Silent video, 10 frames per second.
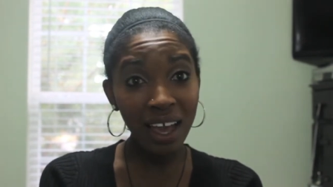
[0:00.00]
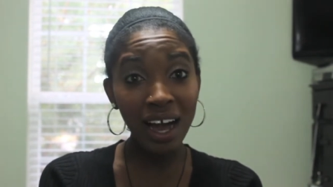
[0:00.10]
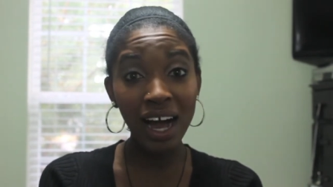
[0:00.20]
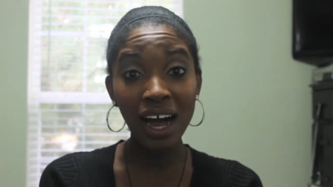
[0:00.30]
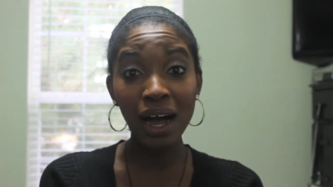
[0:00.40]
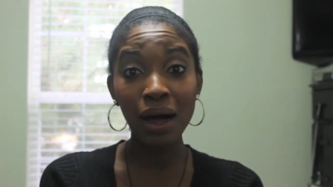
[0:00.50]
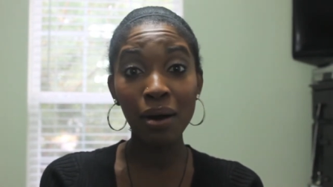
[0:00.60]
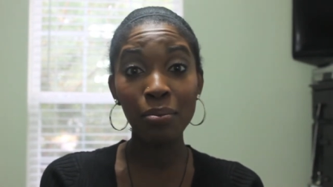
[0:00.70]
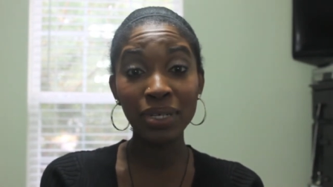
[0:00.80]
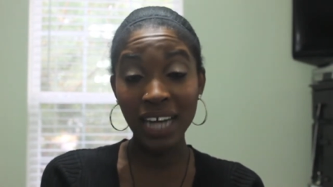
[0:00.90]
uh,
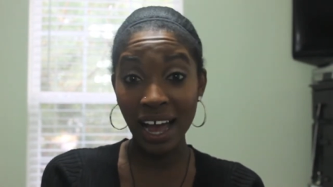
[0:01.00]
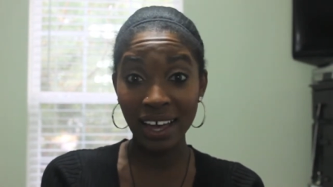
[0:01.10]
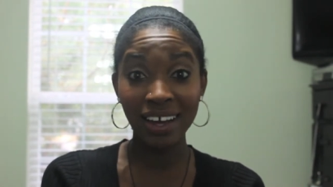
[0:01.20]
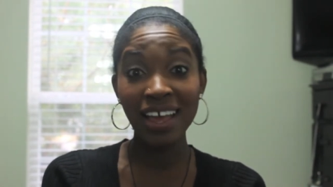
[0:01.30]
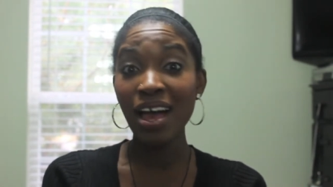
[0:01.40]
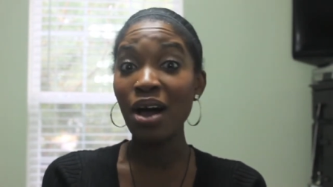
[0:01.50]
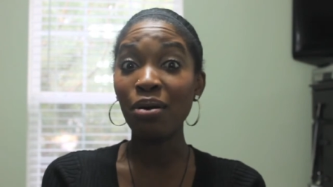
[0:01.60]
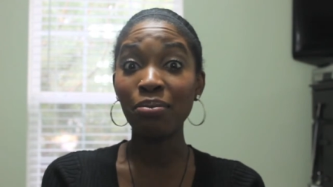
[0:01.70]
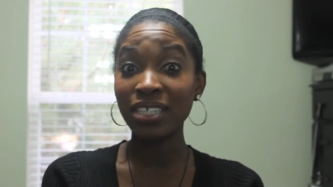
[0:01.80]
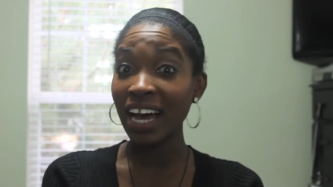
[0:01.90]
Boudia.
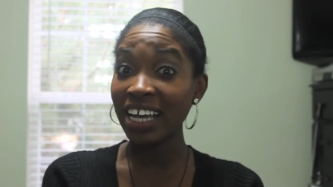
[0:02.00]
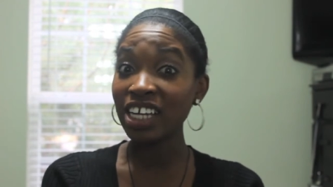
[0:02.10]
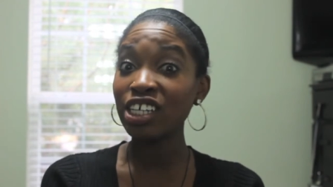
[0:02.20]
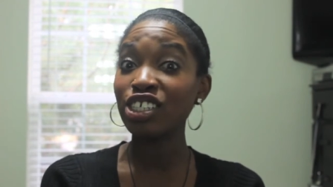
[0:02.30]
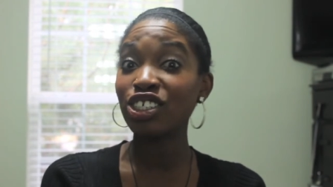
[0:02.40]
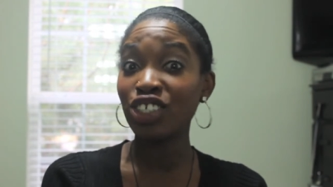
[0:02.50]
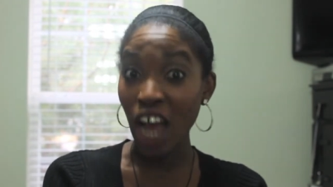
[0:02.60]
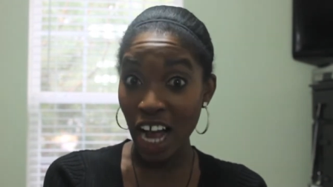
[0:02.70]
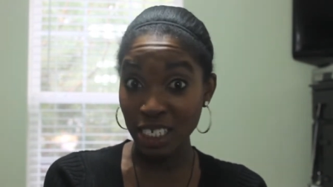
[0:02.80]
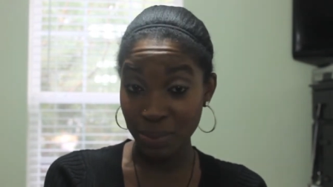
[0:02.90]
Boudia
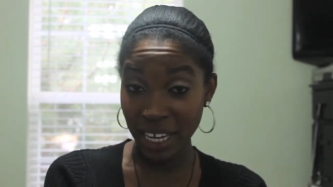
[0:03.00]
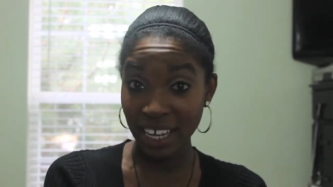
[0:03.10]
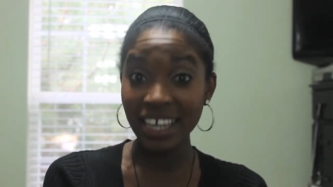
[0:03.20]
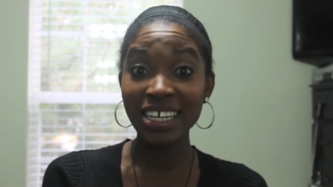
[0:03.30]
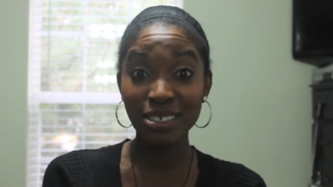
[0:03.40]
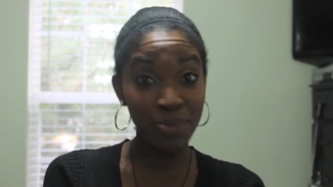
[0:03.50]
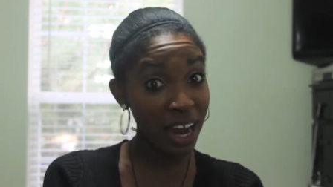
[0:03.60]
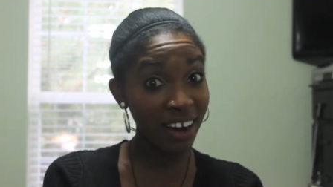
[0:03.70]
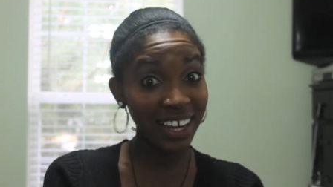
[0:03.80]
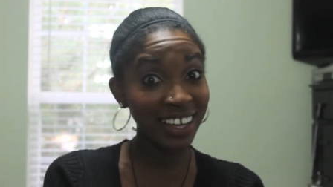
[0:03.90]
shocked me. He's
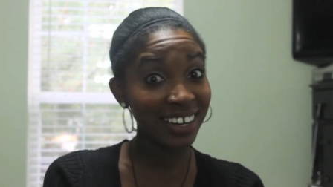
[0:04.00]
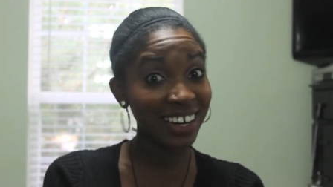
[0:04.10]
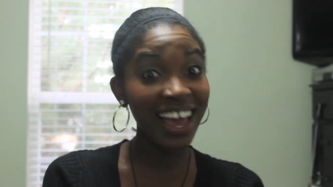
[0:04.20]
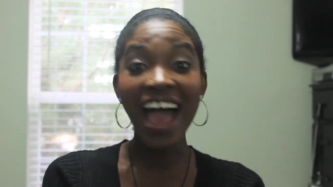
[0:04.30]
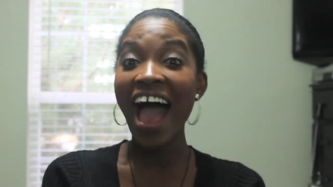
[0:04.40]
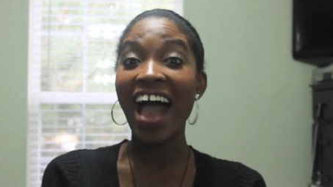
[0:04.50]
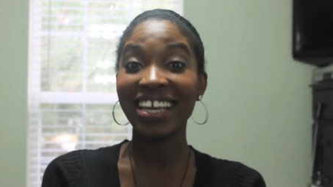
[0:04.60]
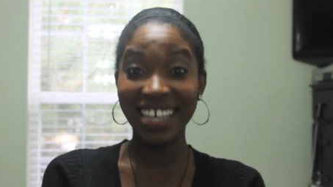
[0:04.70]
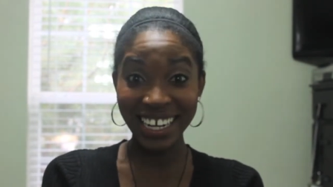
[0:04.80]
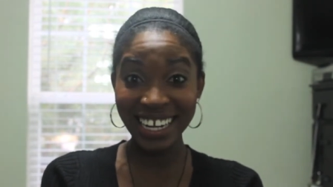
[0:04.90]
American
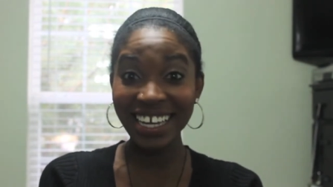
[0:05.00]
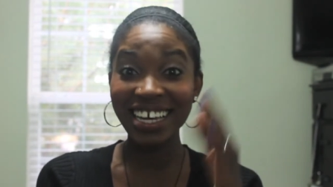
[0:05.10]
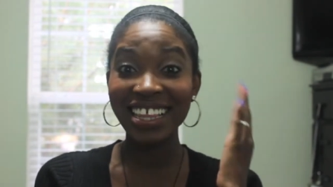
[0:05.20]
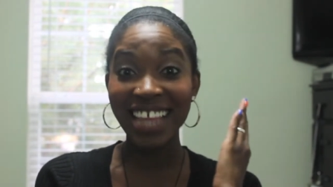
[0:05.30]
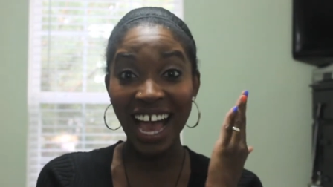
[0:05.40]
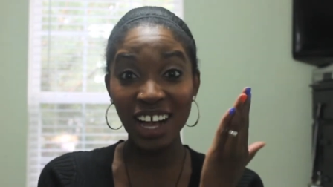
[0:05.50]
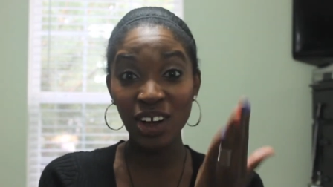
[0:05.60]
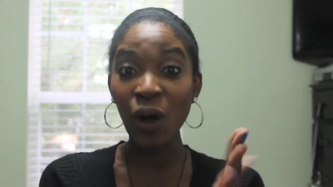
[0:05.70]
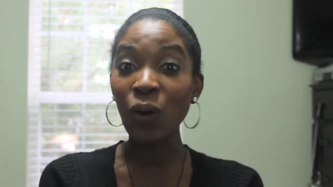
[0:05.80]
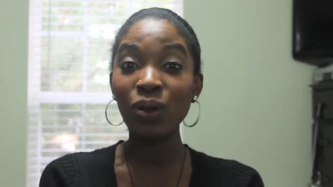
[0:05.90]
getting that
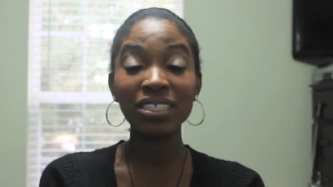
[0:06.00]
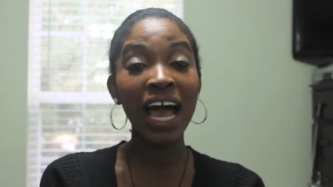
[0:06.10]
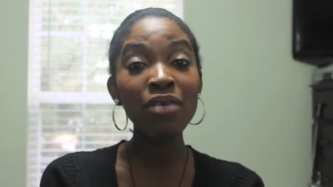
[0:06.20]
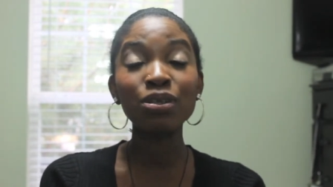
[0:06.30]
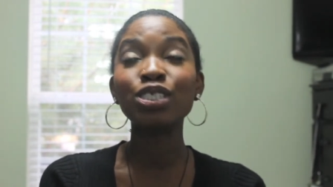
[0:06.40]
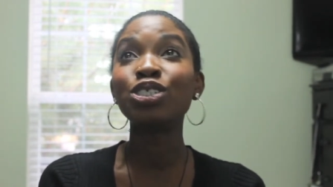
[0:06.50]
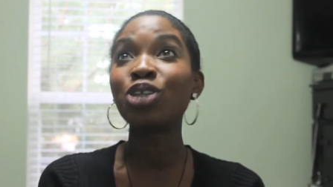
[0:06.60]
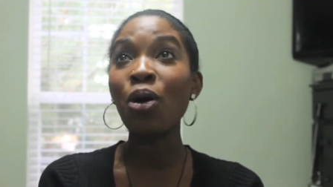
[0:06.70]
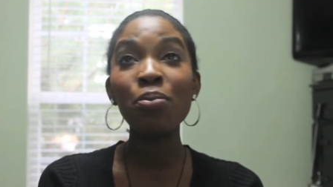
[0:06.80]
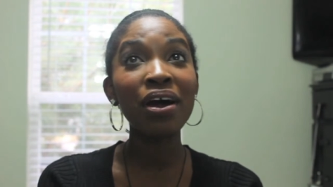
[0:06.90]
gold. I was
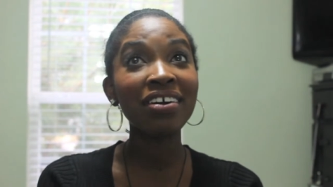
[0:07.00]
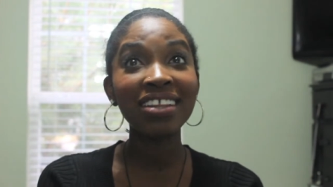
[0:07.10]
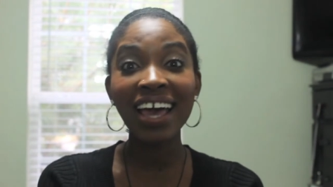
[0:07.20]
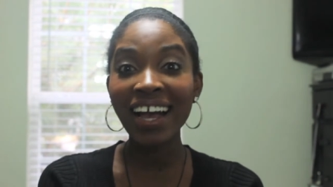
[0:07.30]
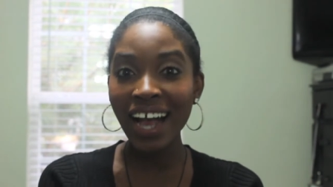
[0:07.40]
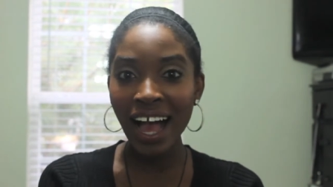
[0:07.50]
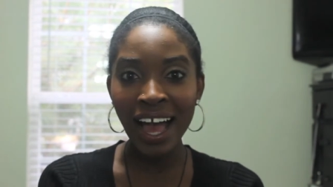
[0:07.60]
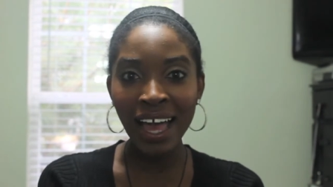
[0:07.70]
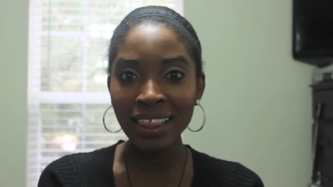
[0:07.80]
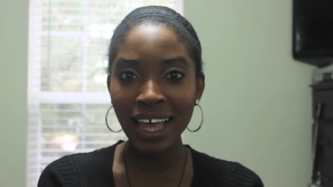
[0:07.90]
so proud of that
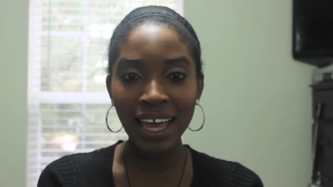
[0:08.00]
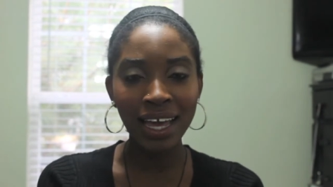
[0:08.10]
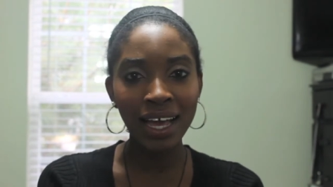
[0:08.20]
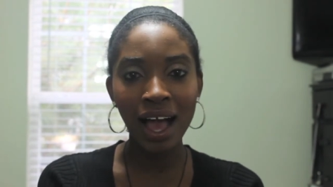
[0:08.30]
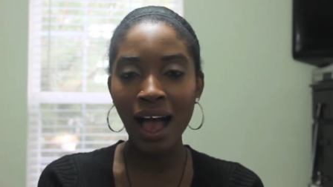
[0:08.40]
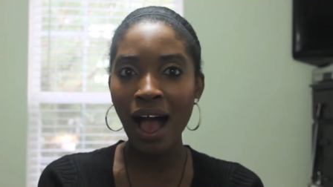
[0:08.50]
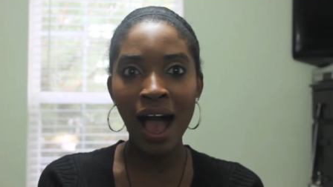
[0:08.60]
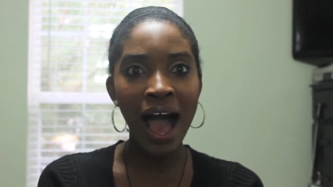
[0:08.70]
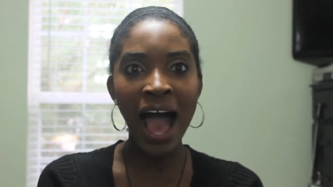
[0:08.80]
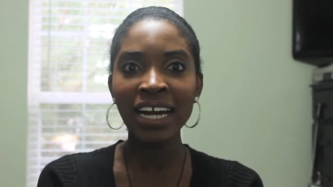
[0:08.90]
guy. Like,
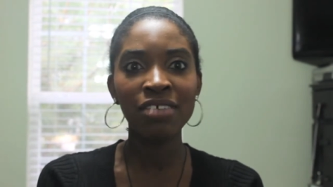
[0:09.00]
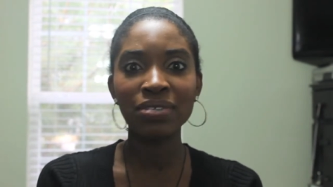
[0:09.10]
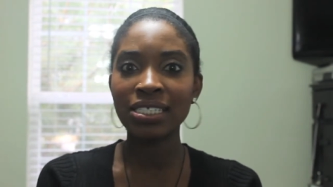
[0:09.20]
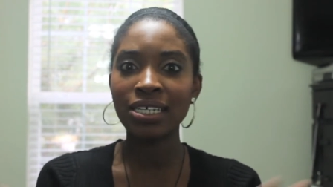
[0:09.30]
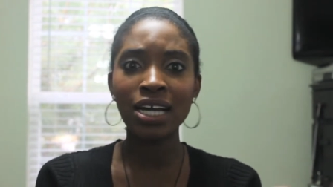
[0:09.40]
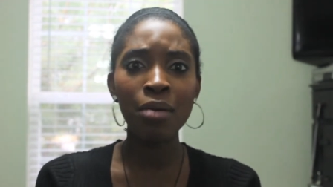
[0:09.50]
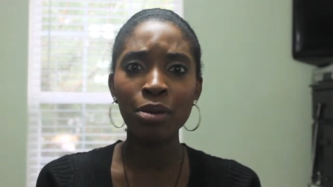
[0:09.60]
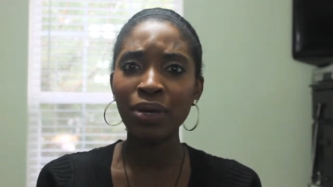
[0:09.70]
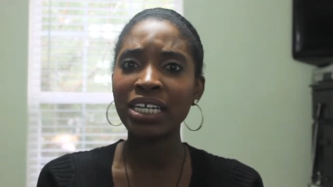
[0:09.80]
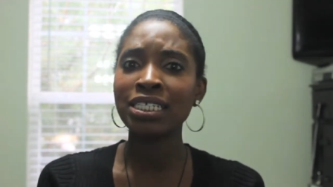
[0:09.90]
I didn't even see it
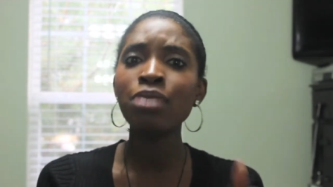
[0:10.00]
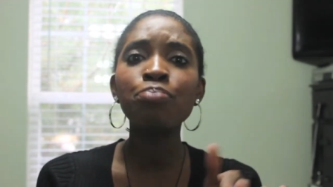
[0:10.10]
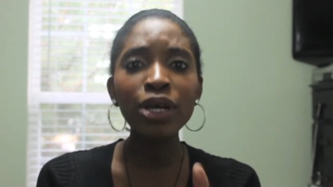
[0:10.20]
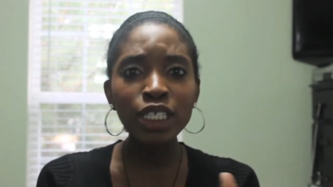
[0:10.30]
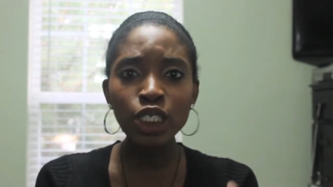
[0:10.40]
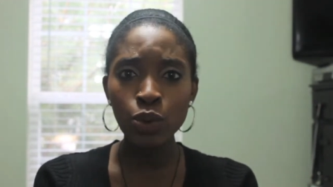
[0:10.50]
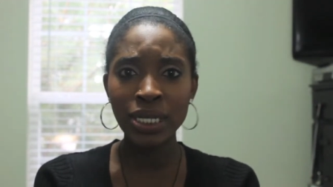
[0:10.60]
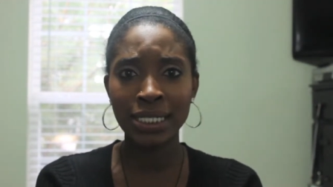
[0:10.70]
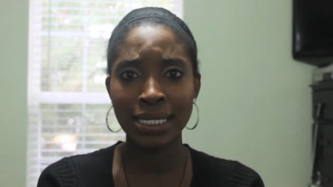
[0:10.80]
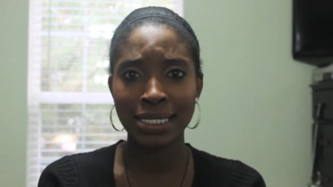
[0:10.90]
coming because he barely
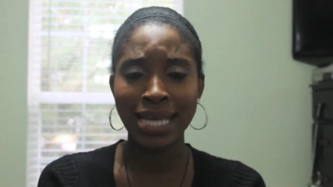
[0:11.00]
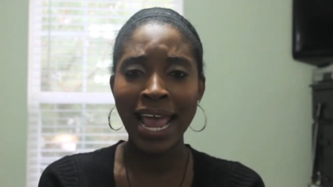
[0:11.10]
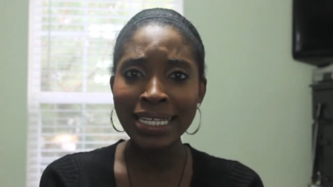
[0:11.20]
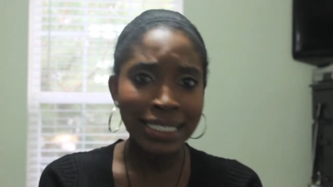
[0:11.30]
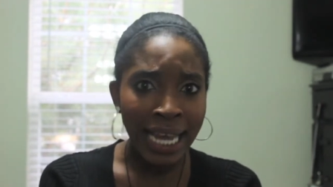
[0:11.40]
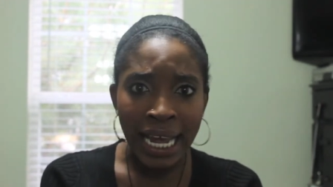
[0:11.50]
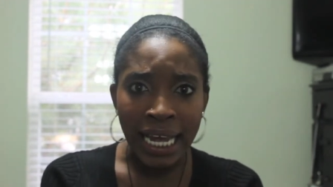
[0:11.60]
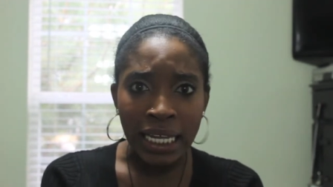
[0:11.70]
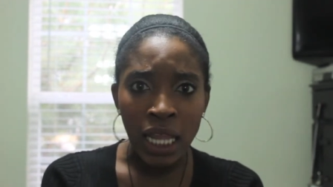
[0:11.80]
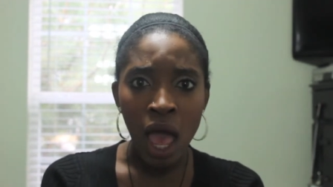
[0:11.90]
squeezed into
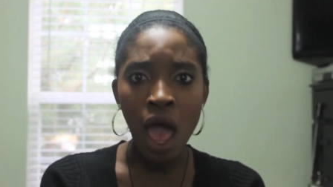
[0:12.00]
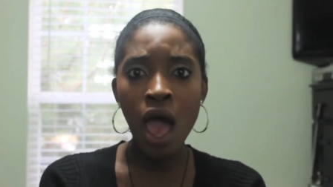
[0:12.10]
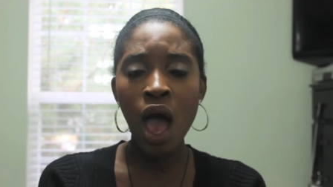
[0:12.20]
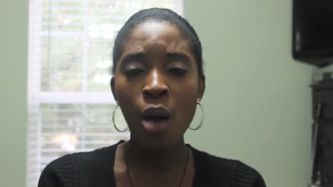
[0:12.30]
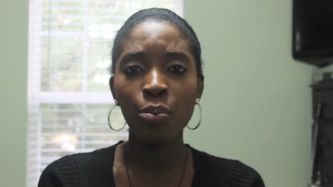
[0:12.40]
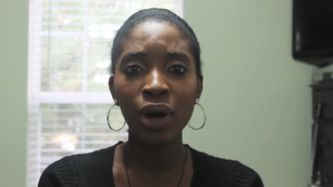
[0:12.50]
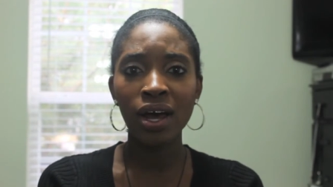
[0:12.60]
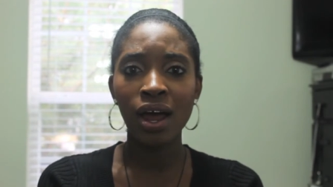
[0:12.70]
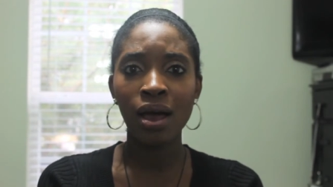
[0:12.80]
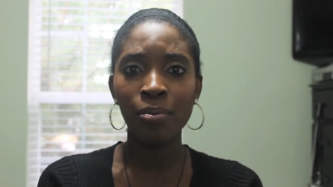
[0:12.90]
18,
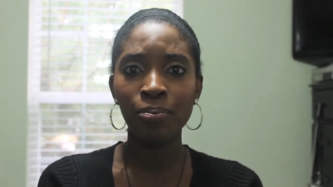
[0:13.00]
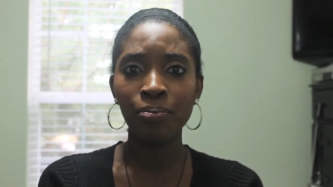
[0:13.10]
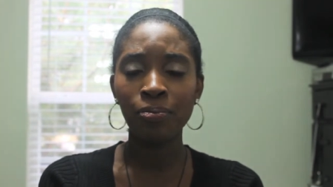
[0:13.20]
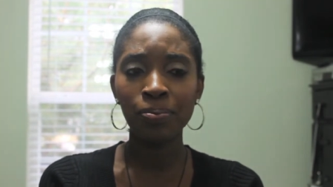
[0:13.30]
but um,